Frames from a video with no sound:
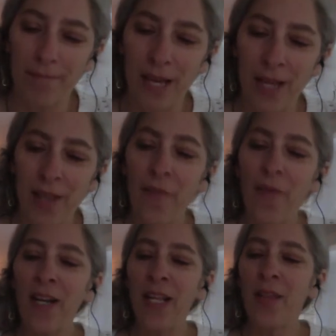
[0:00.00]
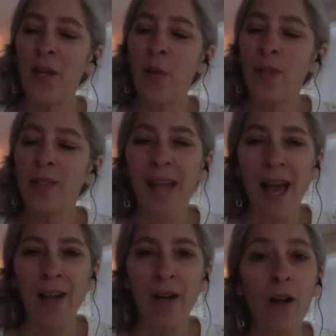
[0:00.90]
The funny thing was
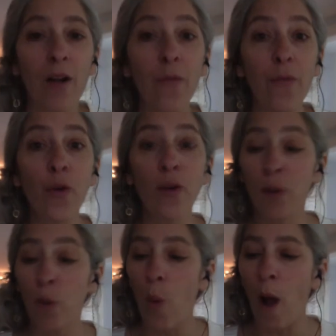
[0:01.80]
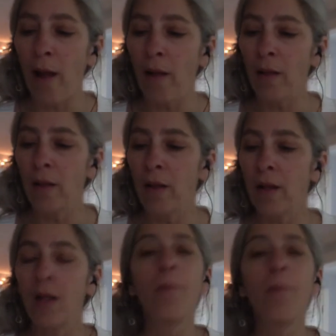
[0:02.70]
that for a little while,
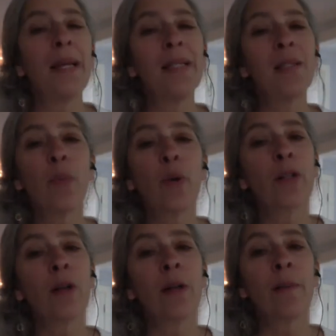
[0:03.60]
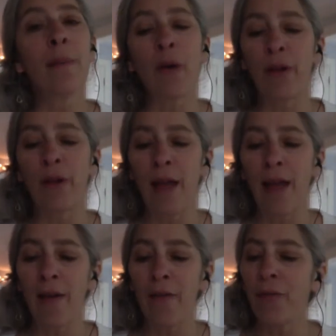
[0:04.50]
Mason worked on the mountain
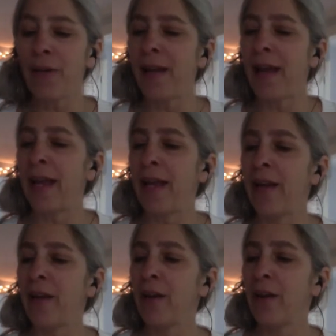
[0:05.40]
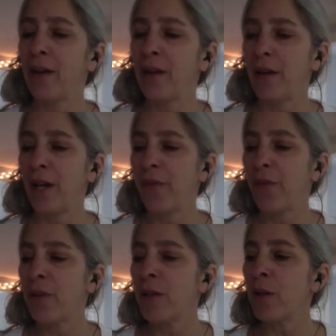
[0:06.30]
every day. And
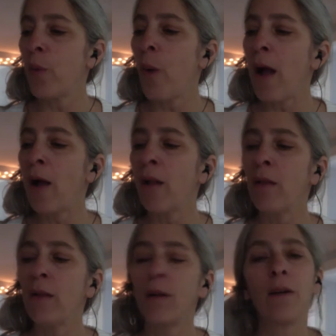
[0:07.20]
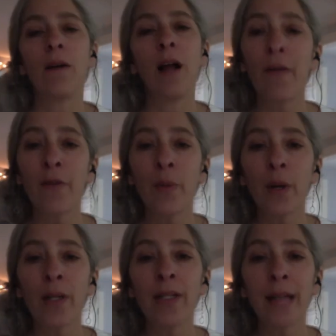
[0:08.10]
for a little while,
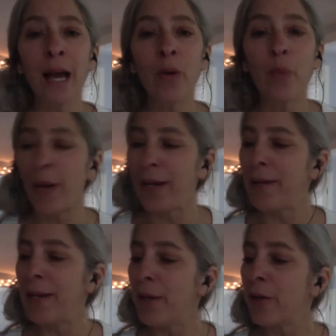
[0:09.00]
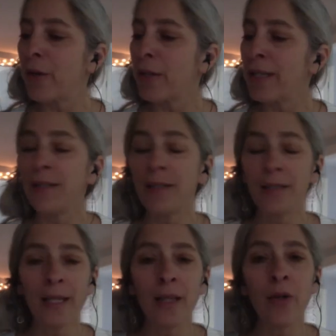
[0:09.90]
everyone in town waited eagerly to
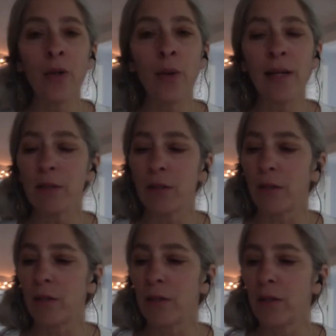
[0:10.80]
see the new answer.